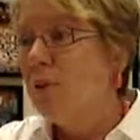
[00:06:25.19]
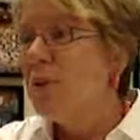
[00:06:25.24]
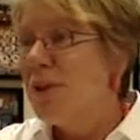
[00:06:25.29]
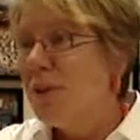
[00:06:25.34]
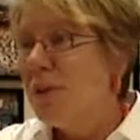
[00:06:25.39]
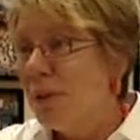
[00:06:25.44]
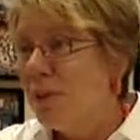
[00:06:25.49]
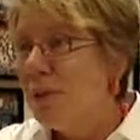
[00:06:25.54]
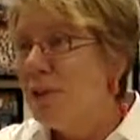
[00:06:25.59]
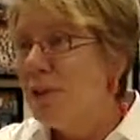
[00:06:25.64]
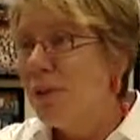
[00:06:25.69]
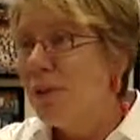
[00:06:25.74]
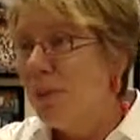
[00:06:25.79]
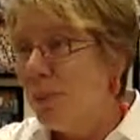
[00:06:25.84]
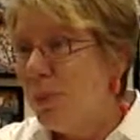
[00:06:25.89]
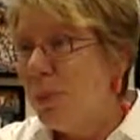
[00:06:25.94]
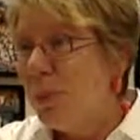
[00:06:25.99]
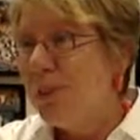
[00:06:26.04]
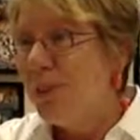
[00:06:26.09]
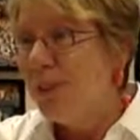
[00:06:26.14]
was a difference of
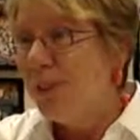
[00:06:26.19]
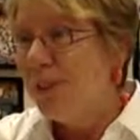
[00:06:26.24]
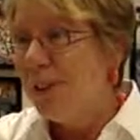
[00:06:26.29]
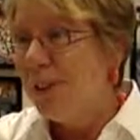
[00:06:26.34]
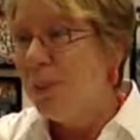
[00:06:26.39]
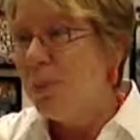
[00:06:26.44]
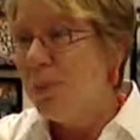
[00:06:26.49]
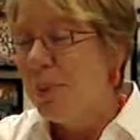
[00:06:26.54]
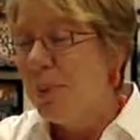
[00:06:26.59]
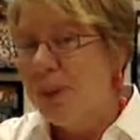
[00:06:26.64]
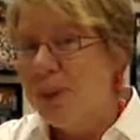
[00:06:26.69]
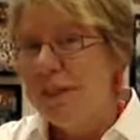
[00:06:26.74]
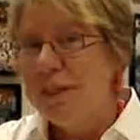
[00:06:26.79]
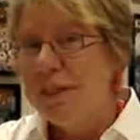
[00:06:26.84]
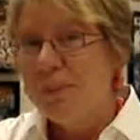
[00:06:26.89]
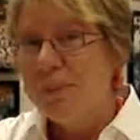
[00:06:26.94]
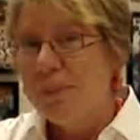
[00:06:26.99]
opinion there, but.